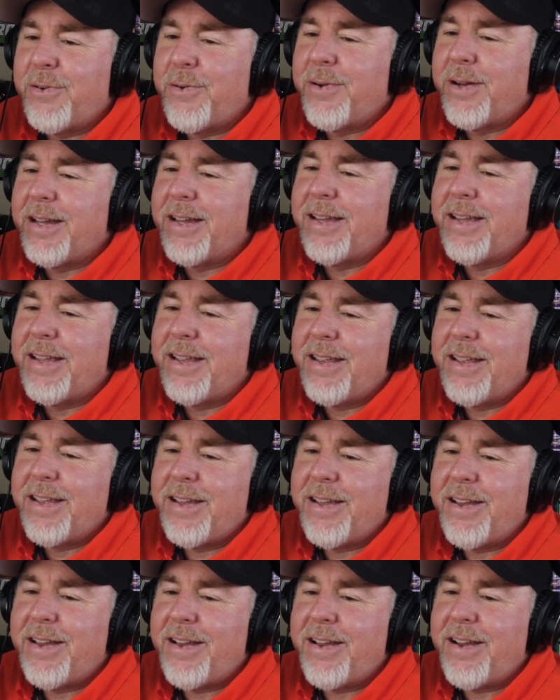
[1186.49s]
So,
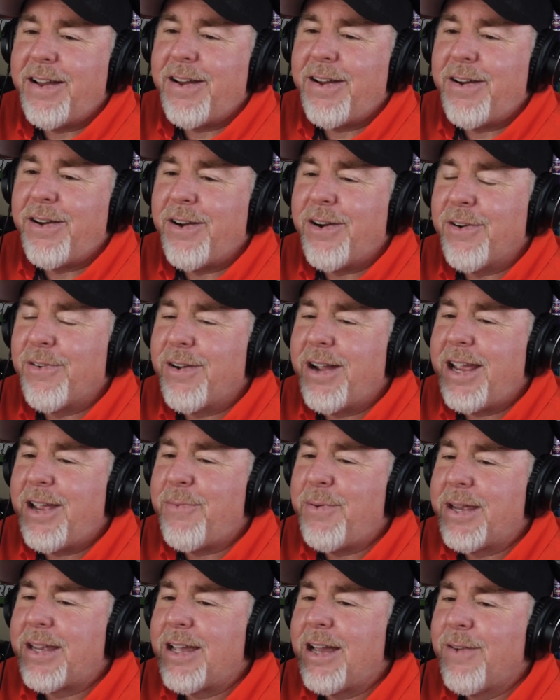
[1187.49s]
all
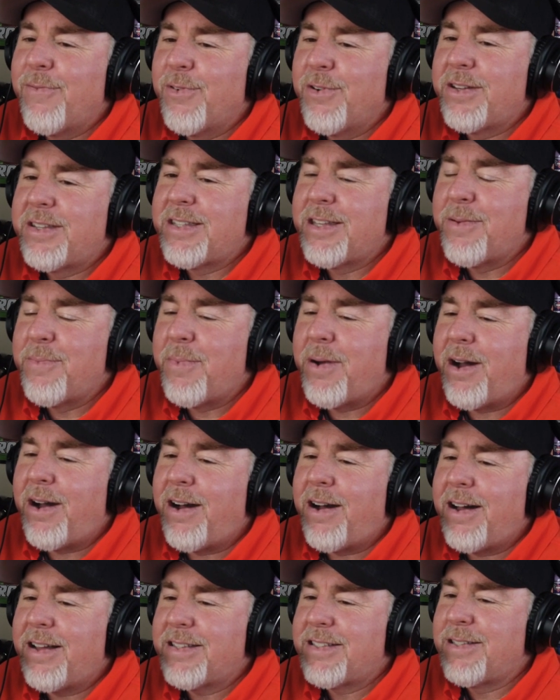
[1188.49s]
right. We covered
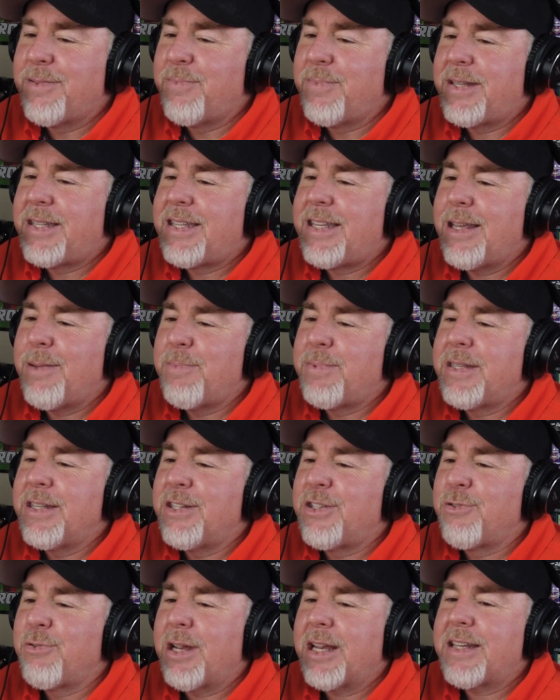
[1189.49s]
some awesome
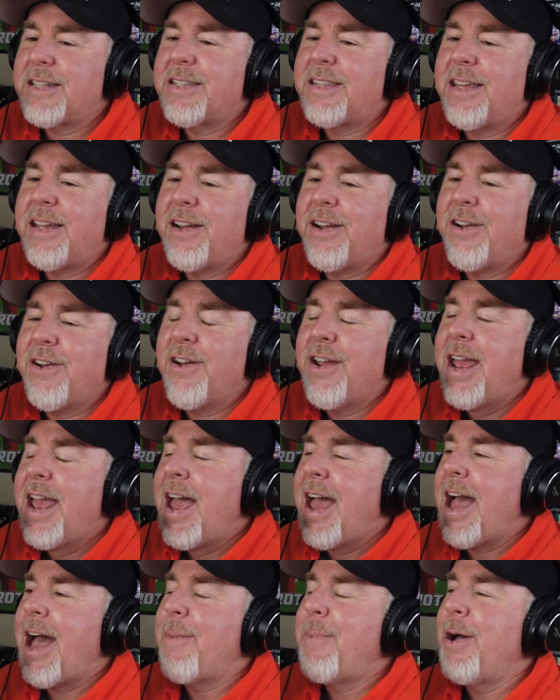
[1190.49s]
tips and tricks
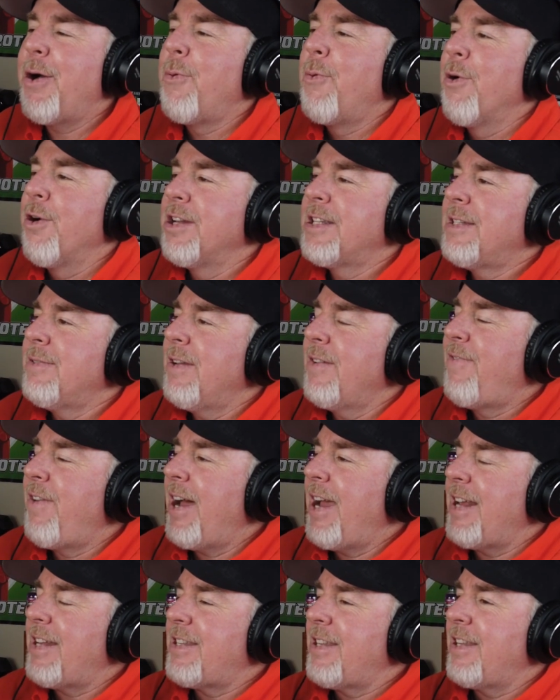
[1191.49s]
there. How about words of
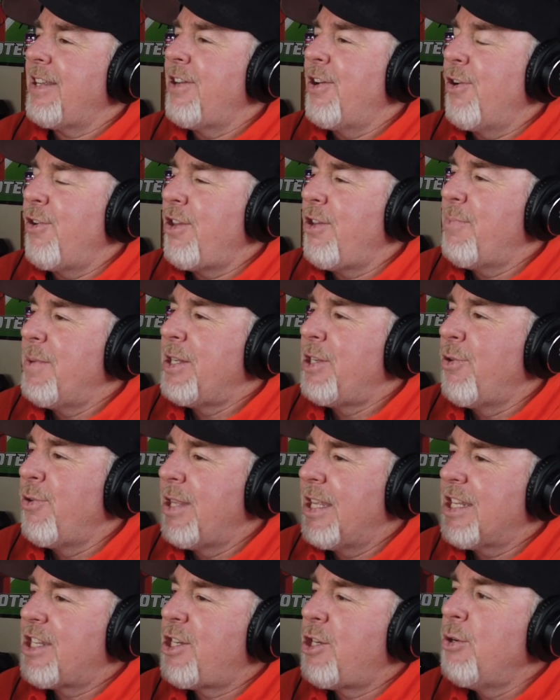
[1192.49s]
advice? You've
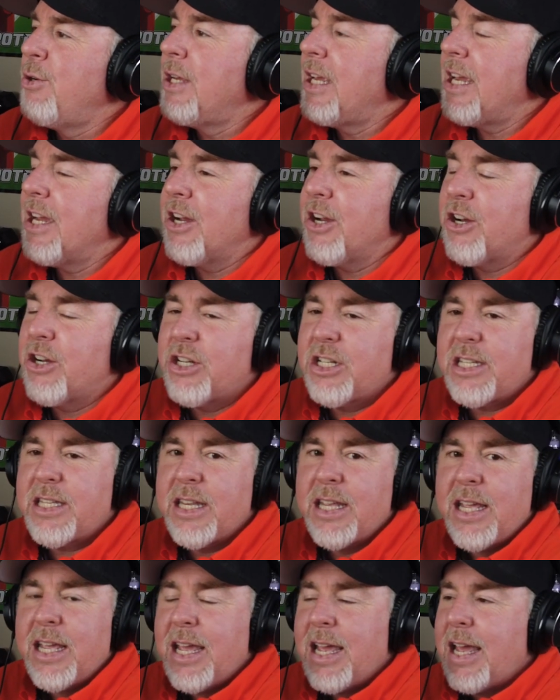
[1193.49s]
been doing this 2
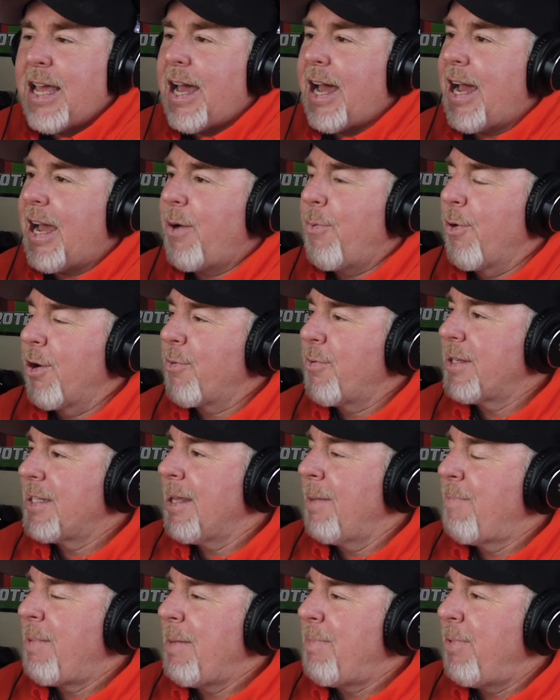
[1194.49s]
years. I
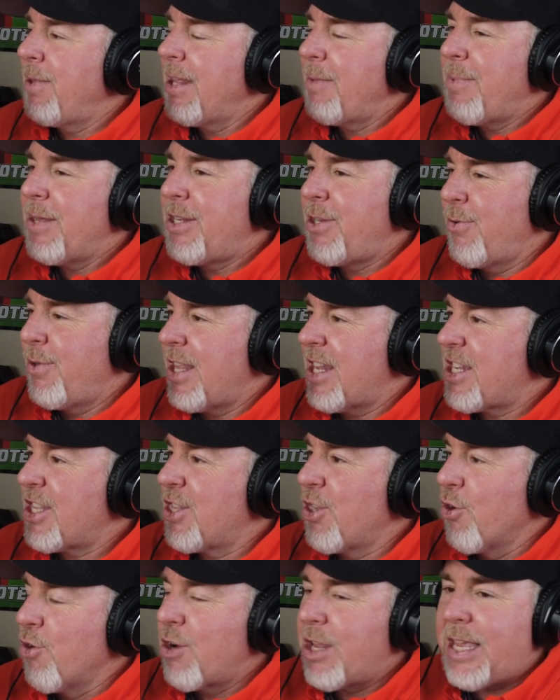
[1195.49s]
work with some people that have been doing
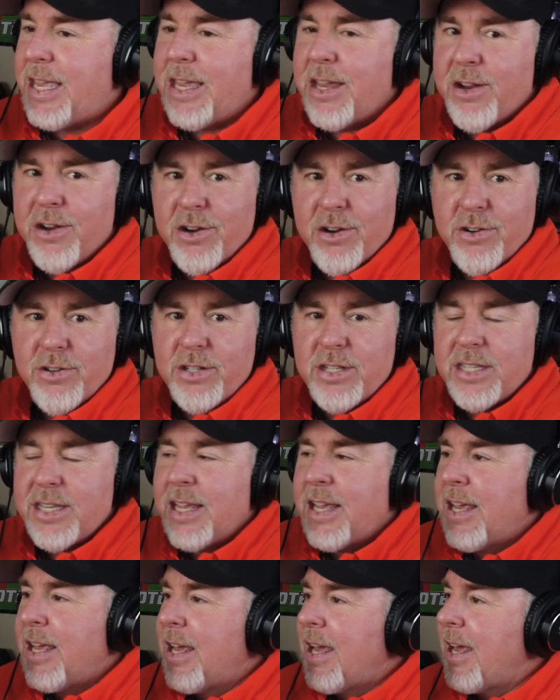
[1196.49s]
this 30
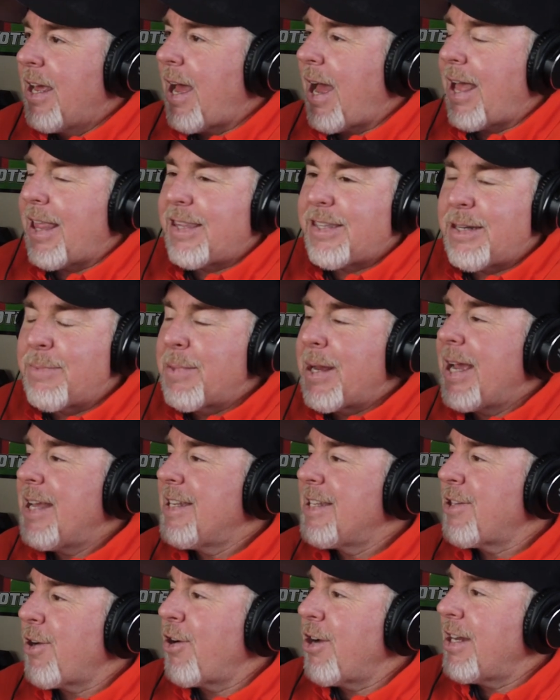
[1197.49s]
years. Some
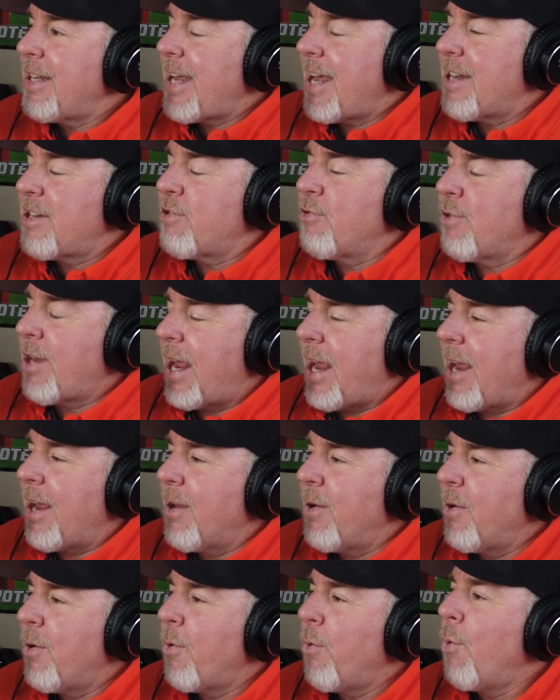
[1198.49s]
guys started
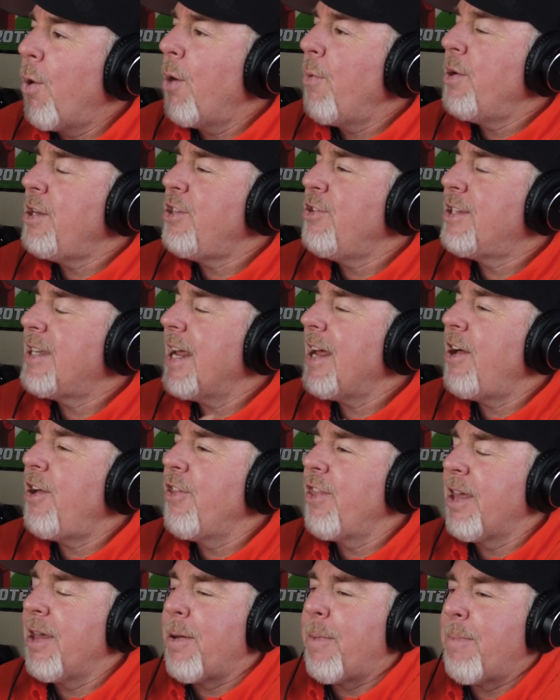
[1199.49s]
yesterday. What would you
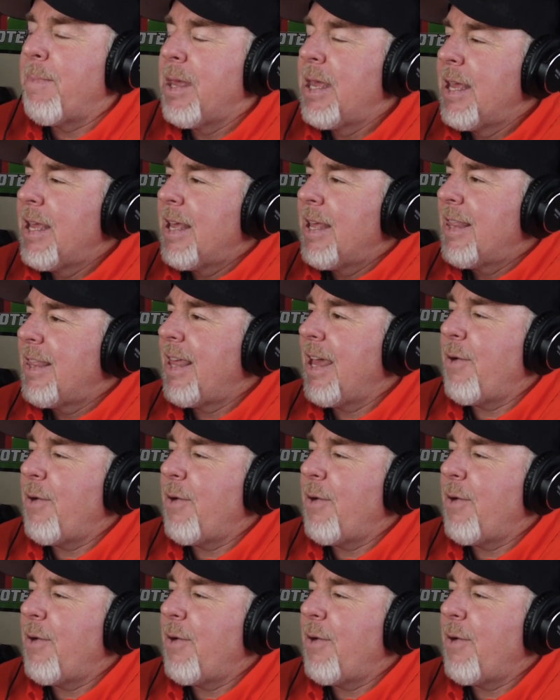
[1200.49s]
tell them